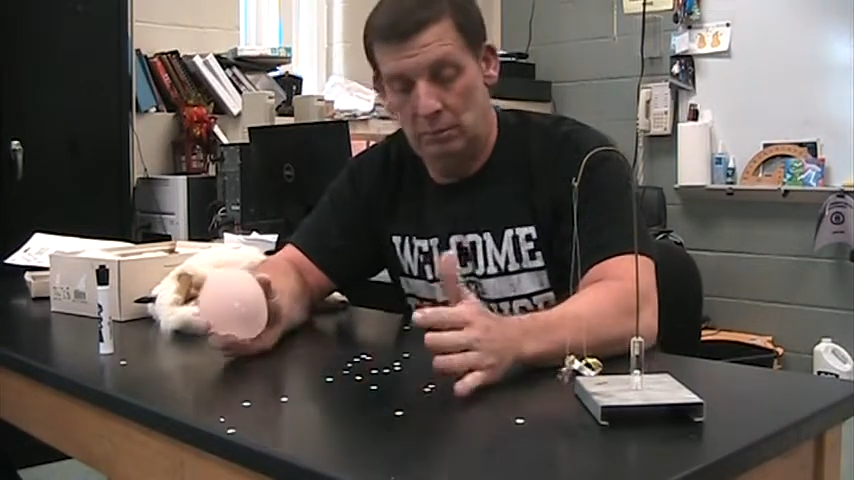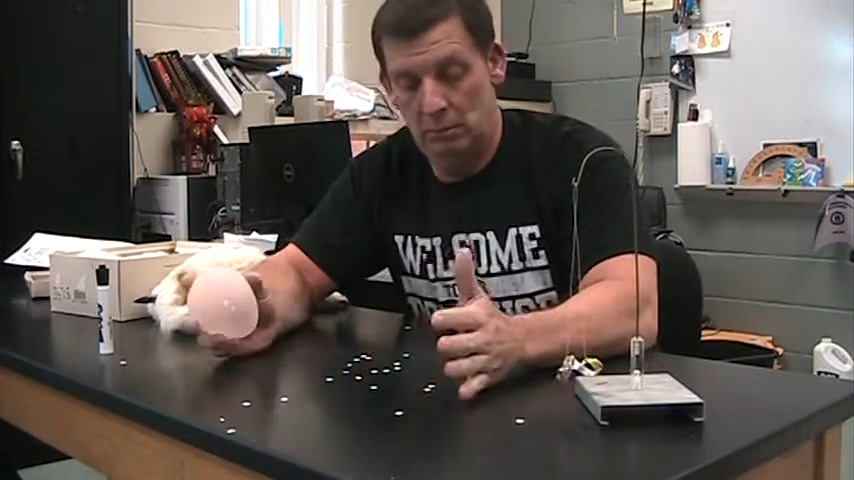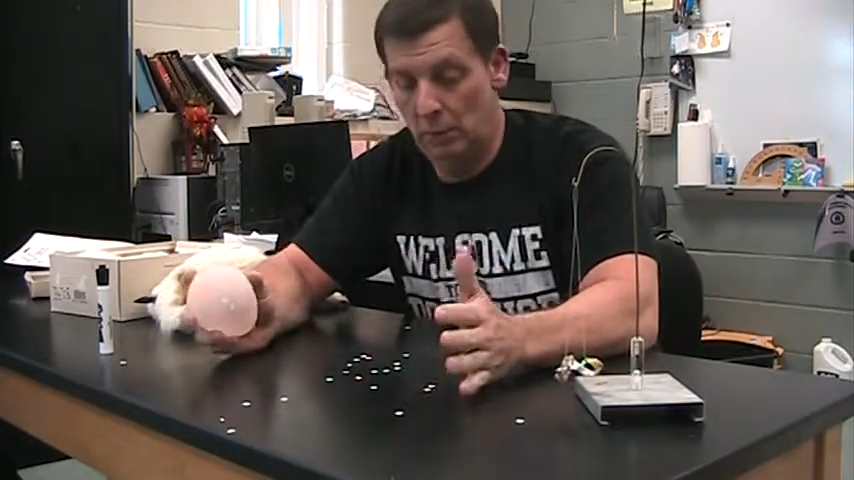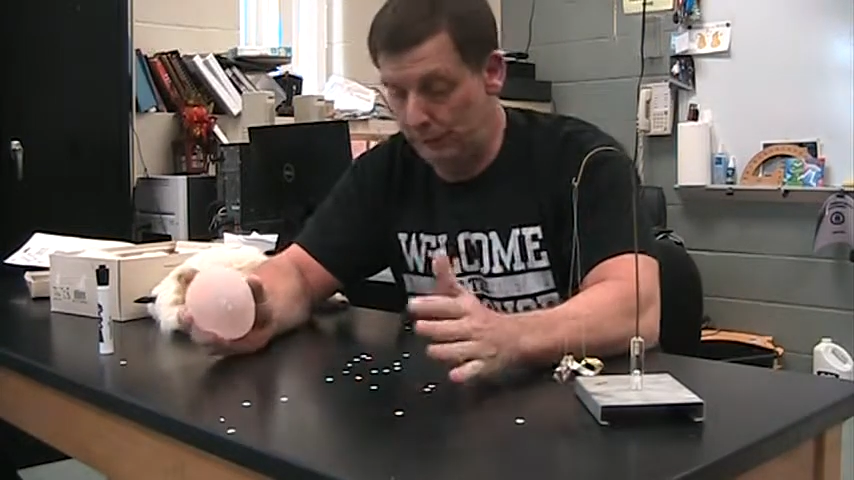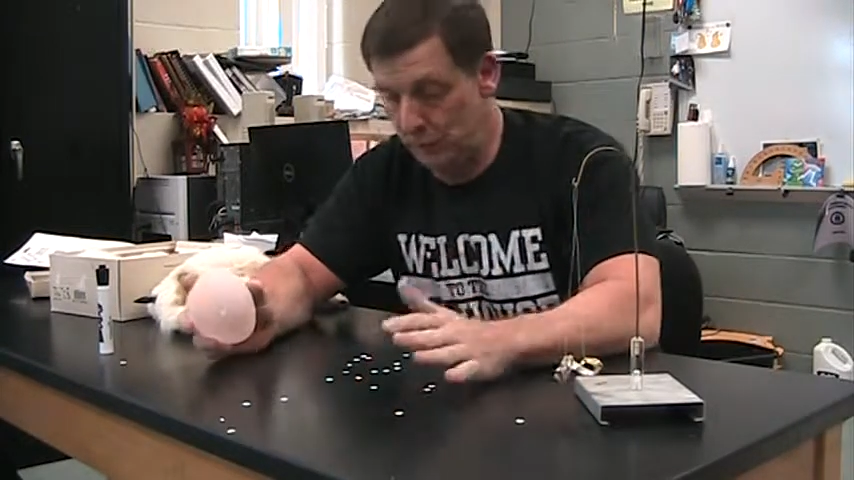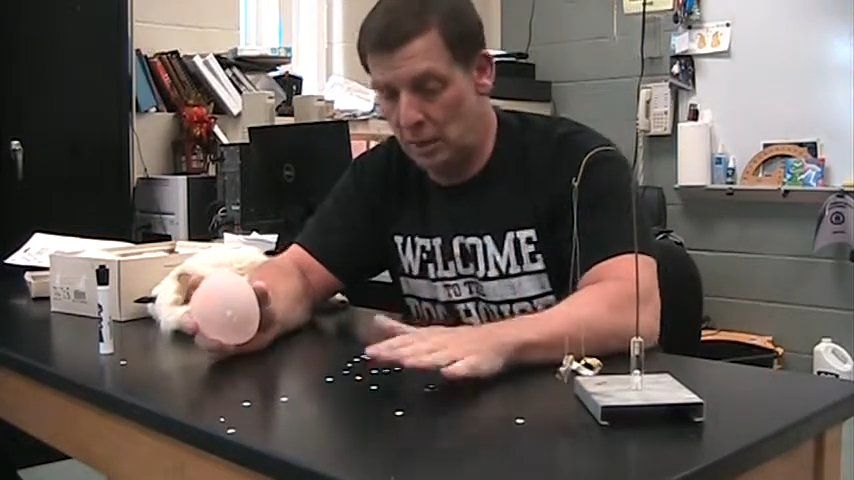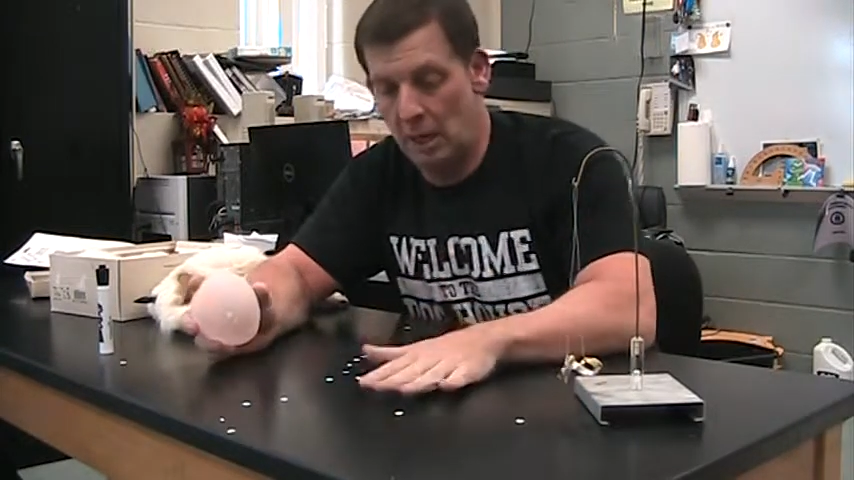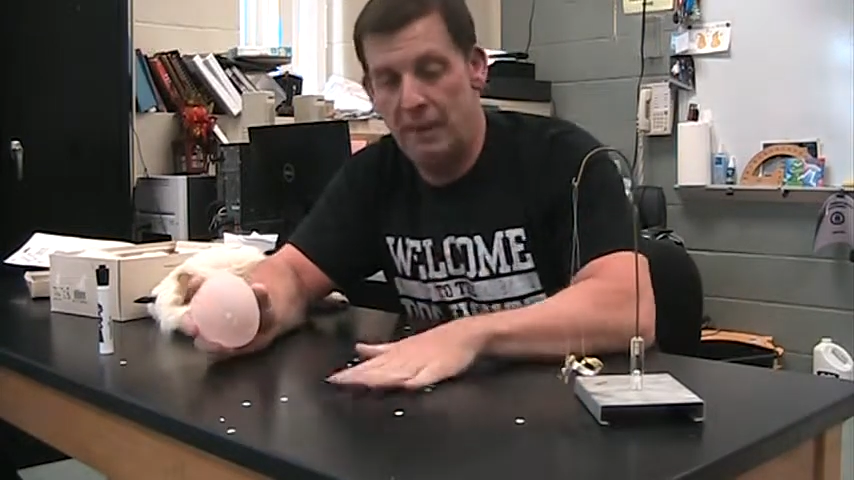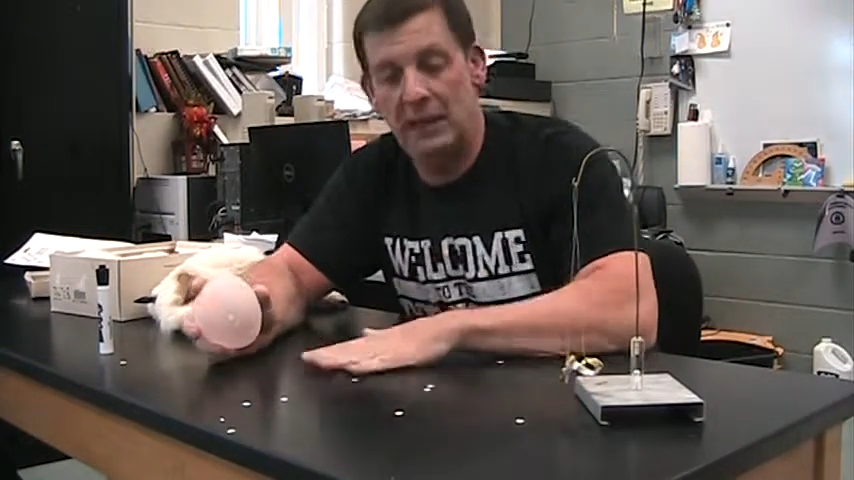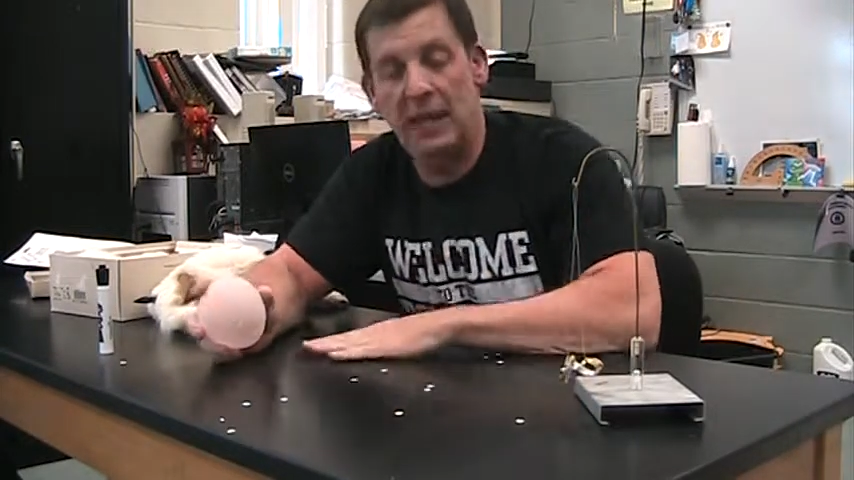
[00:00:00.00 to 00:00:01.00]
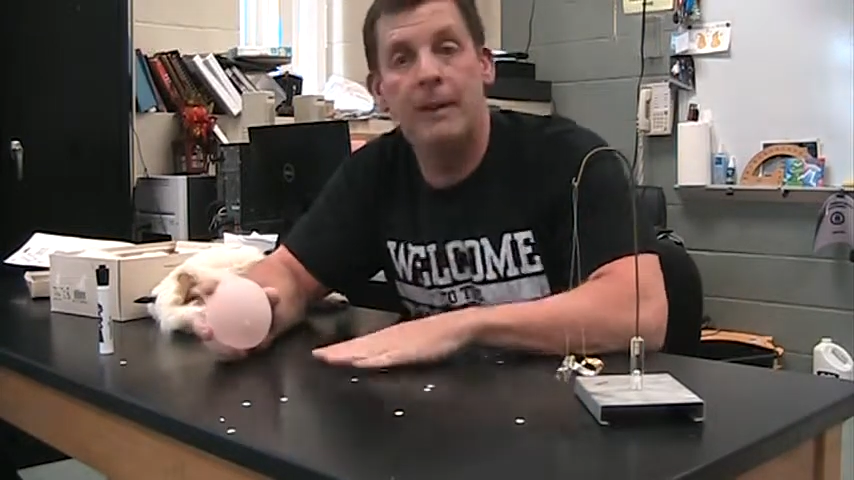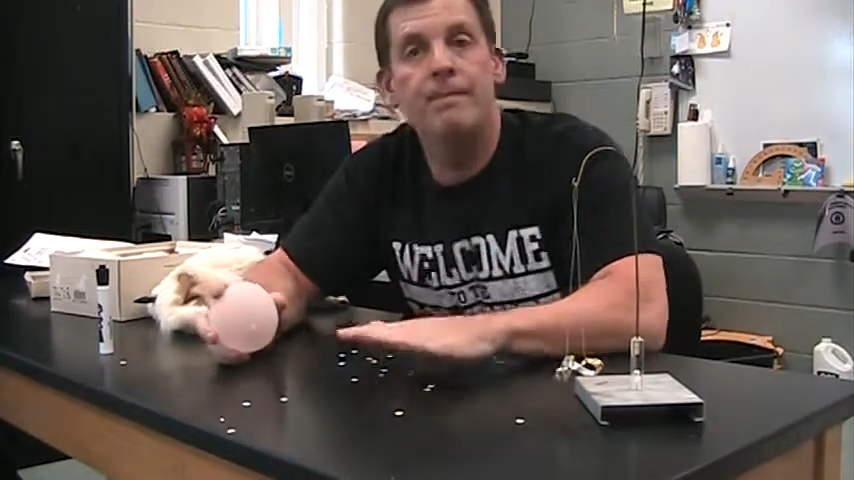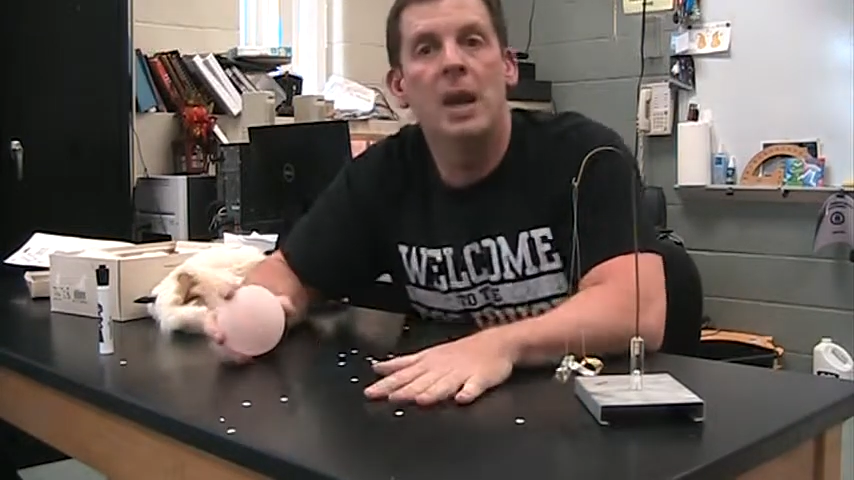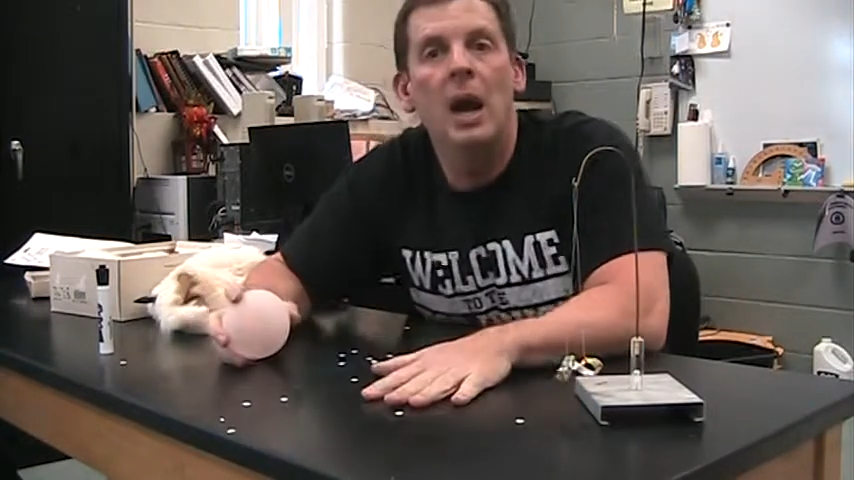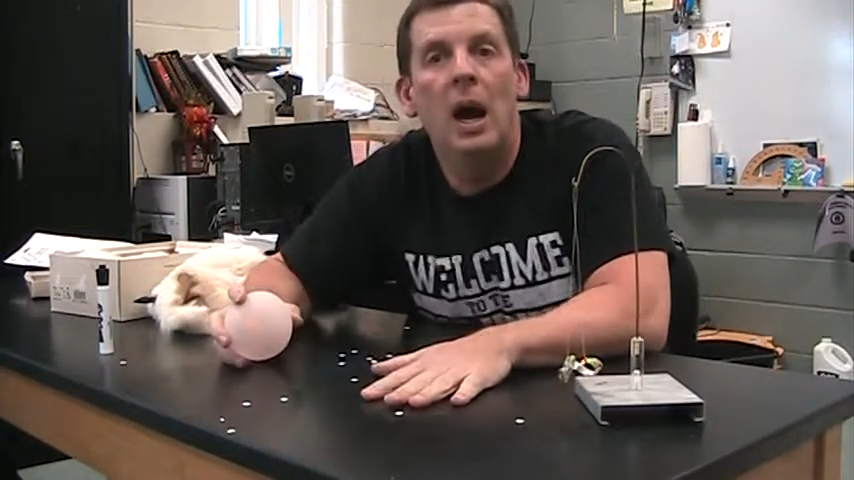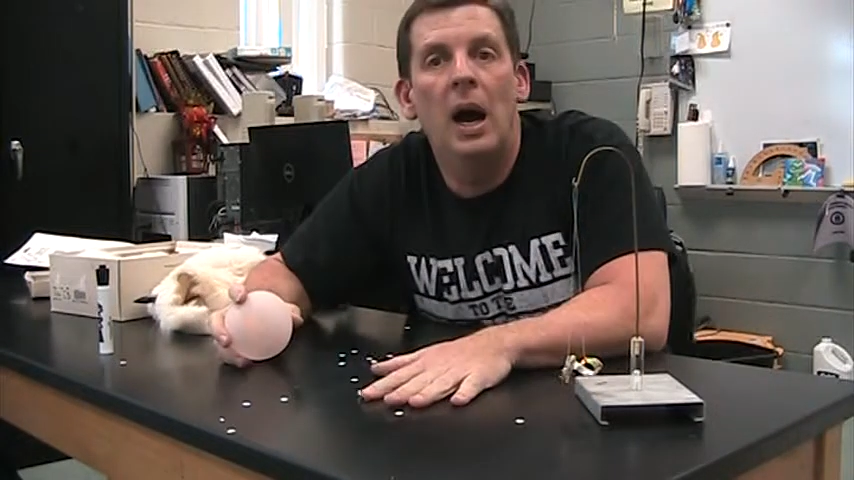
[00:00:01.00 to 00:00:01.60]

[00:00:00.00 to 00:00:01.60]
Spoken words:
oops, sorry about that.